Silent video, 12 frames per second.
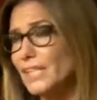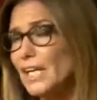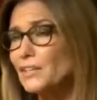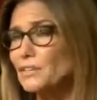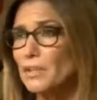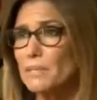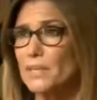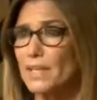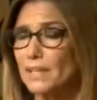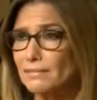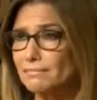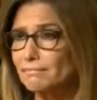Donald Trump's
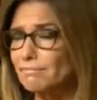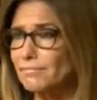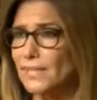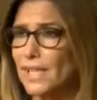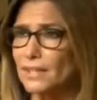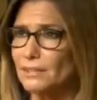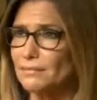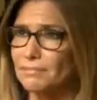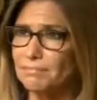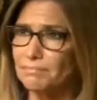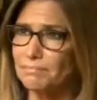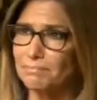not a not a
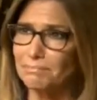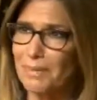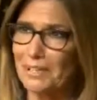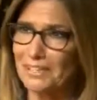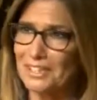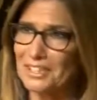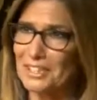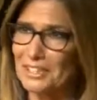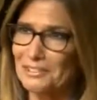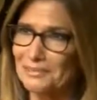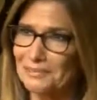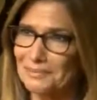
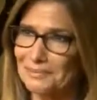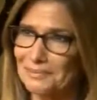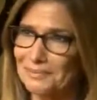politician.